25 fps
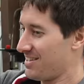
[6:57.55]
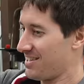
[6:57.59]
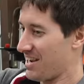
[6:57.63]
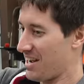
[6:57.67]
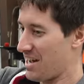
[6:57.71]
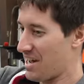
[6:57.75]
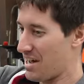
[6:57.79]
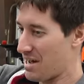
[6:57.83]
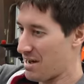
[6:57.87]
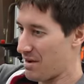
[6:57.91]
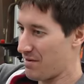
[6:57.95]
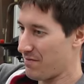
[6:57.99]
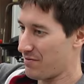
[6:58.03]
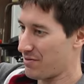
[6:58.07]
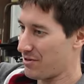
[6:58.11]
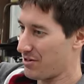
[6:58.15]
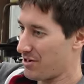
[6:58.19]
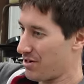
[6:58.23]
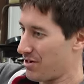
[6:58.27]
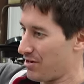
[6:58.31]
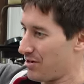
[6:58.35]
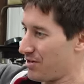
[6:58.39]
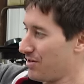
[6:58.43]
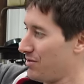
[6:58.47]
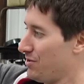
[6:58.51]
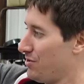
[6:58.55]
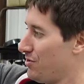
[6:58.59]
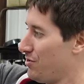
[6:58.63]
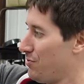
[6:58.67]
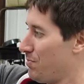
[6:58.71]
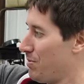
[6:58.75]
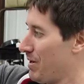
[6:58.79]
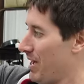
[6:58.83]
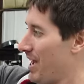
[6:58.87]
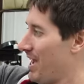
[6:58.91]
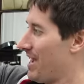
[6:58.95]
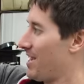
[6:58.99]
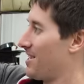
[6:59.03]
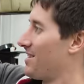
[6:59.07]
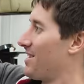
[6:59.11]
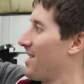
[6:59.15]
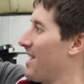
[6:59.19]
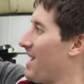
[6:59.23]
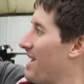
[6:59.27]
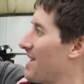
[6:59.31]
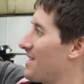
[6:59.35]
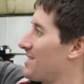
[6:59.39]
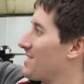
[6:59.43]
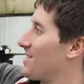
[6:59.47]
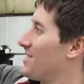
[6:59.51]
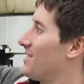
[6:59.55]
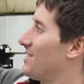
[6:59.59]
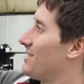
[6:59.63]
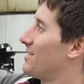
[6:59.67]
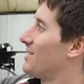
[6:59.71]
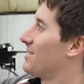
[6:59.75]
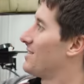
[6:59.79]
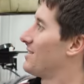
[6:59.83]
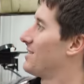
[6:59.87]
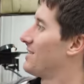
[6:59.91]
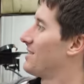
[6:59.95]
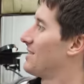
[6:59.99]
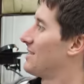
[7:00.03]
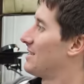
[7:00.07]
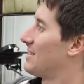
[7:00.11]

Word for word: time for our new pan gasket.